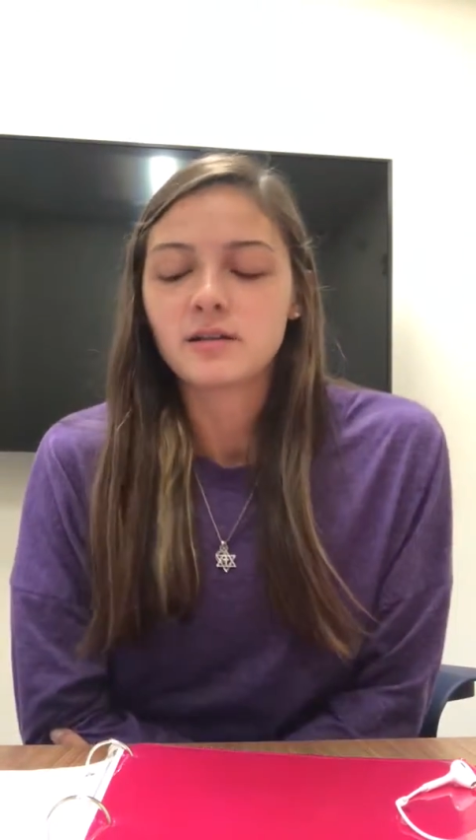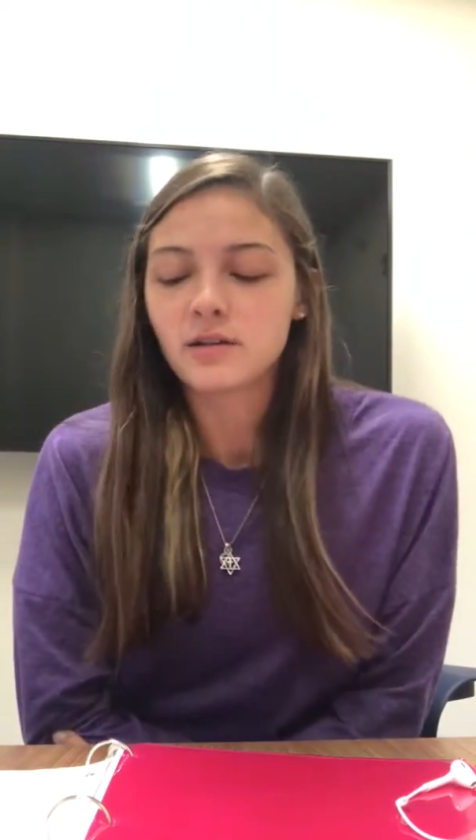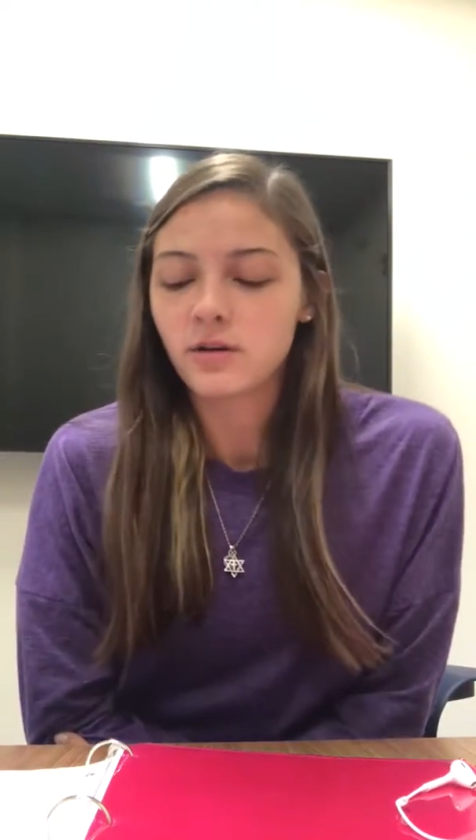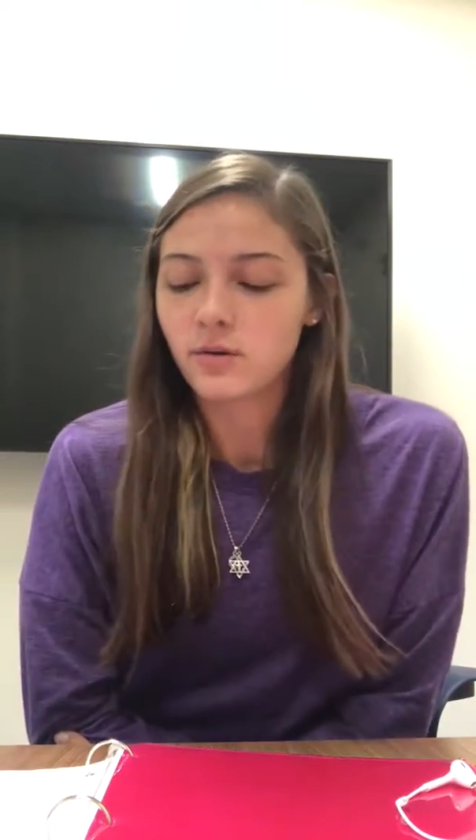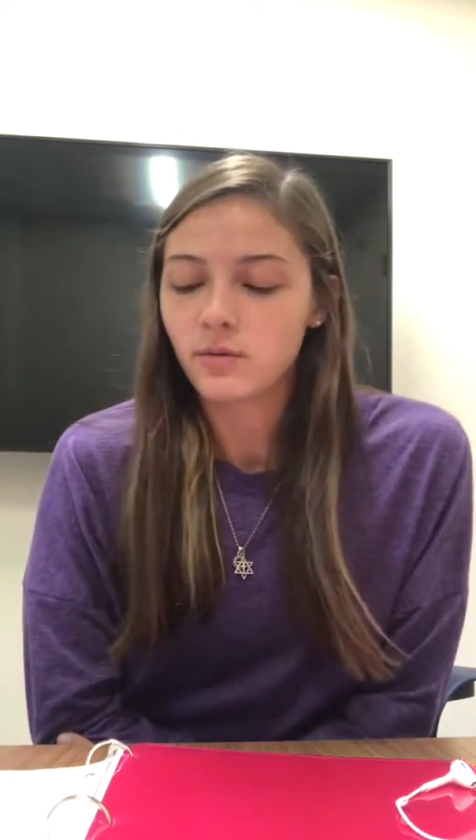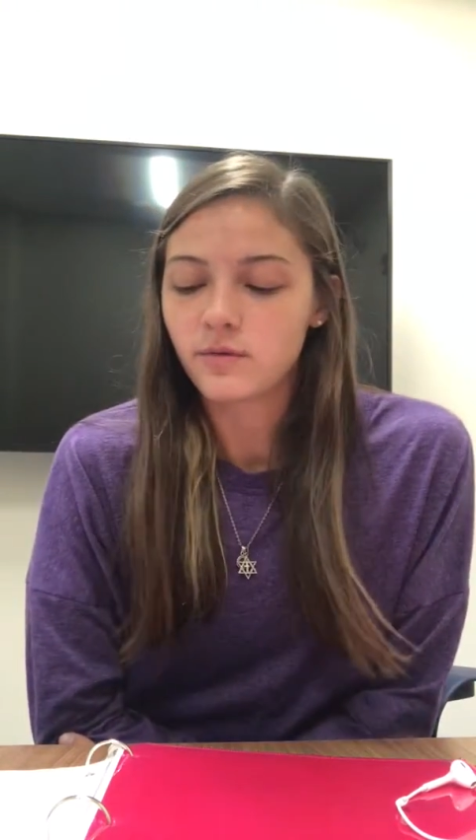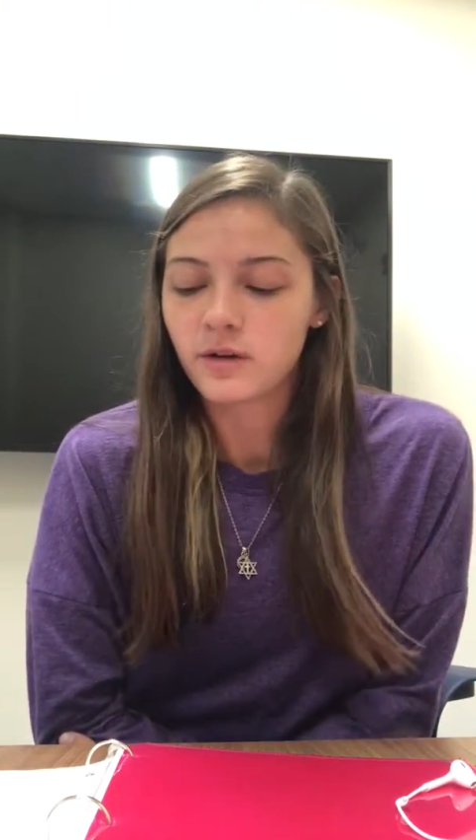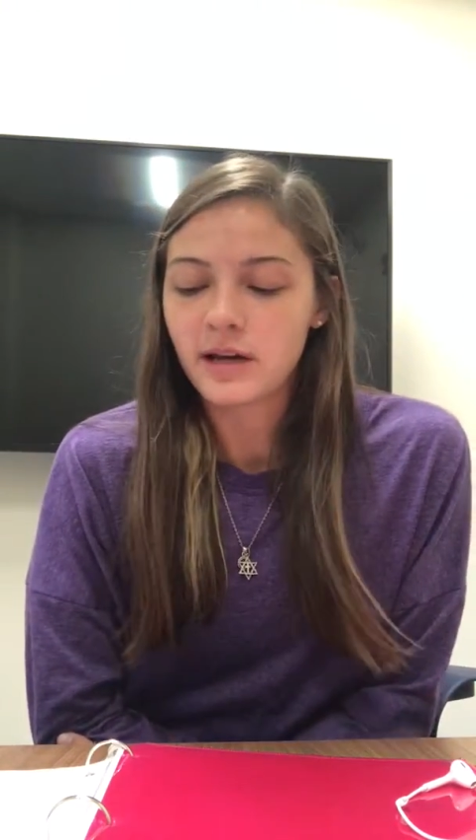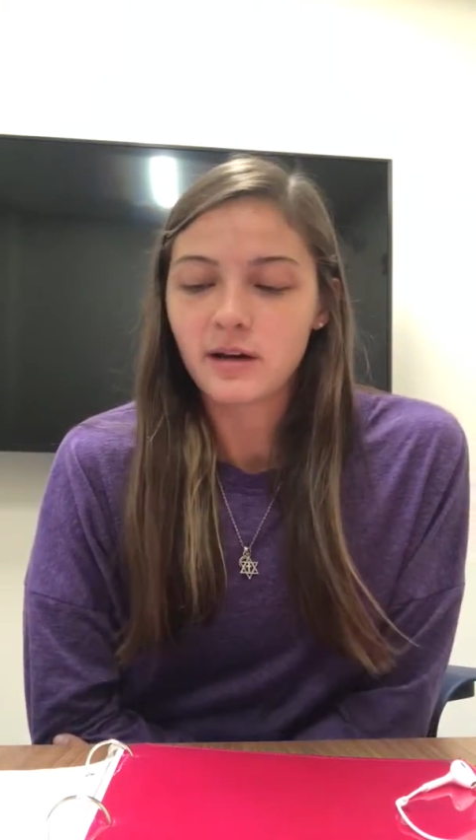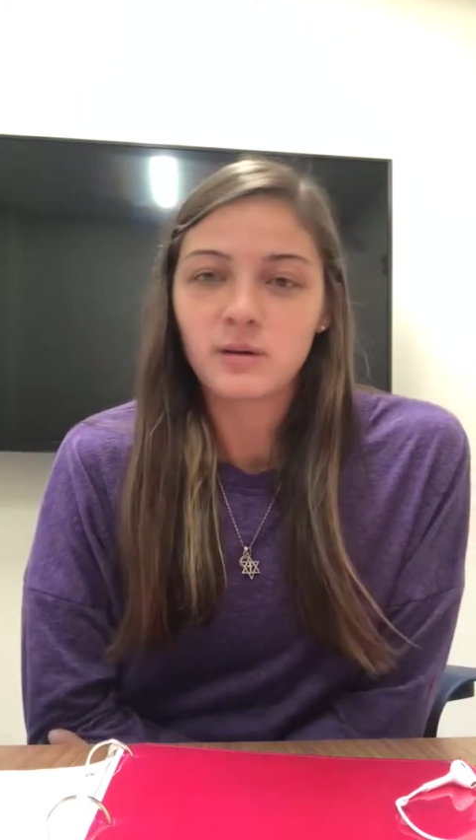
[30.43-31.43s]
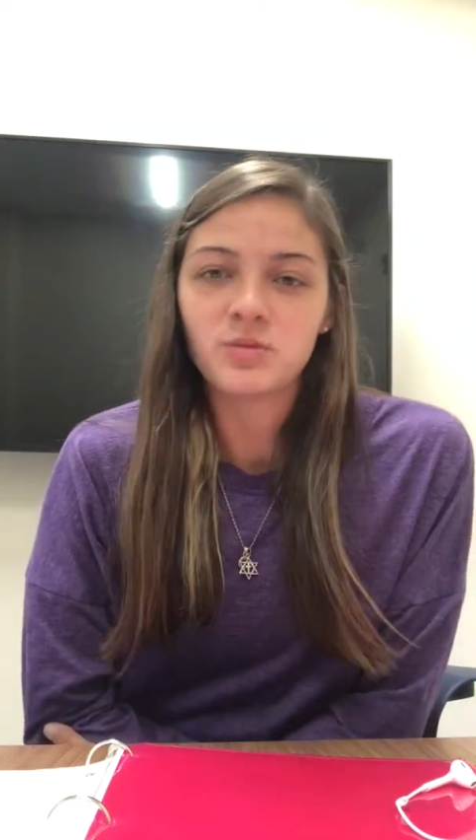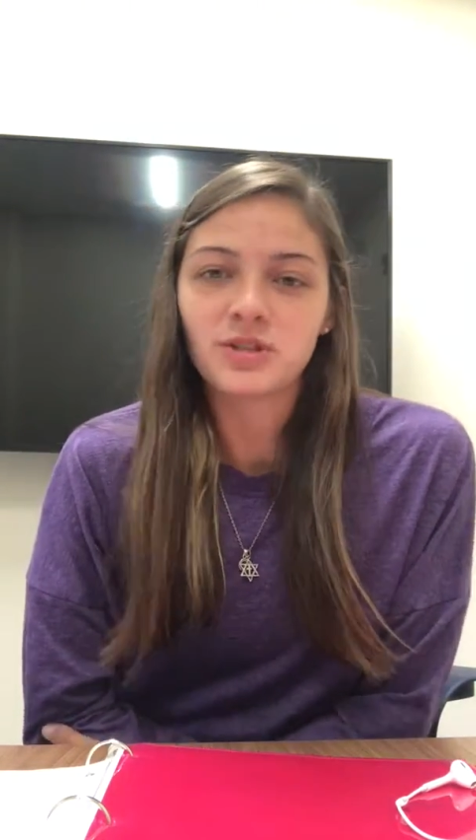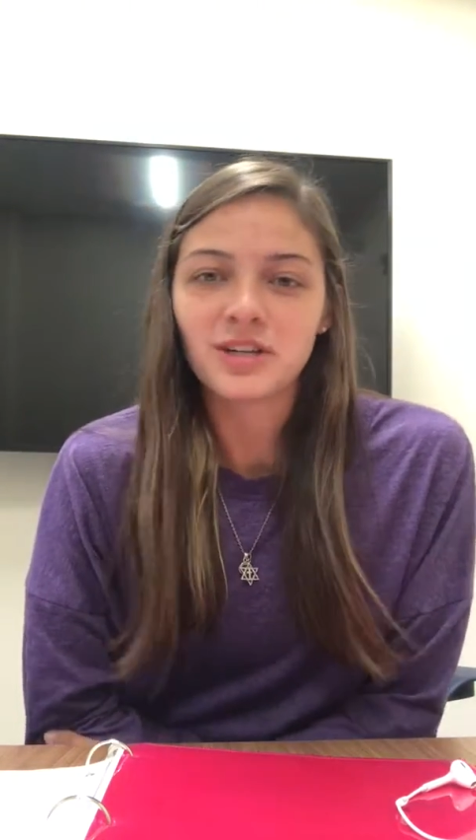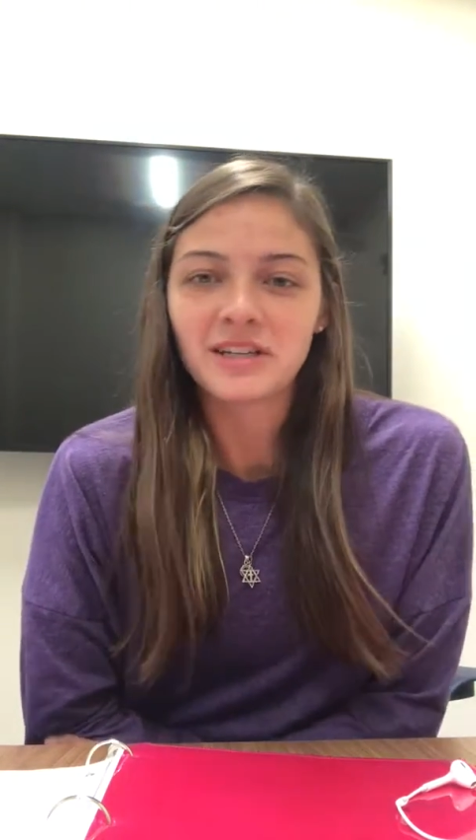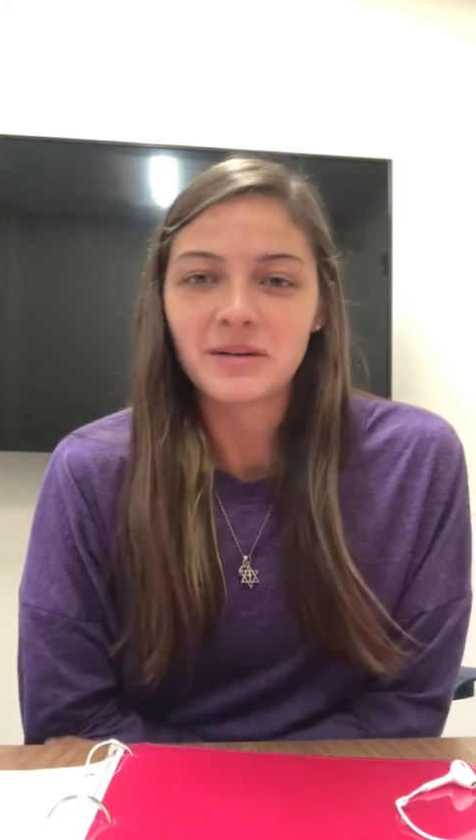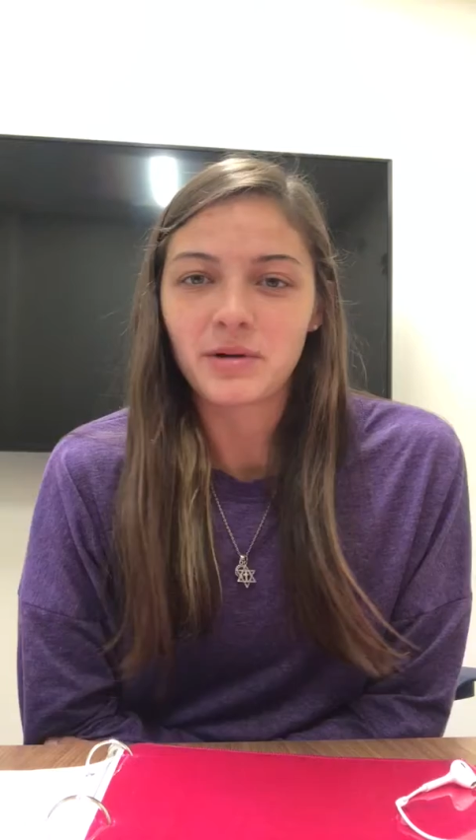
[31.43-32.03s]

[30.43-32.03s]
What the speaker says: So for now, I'm just trying to get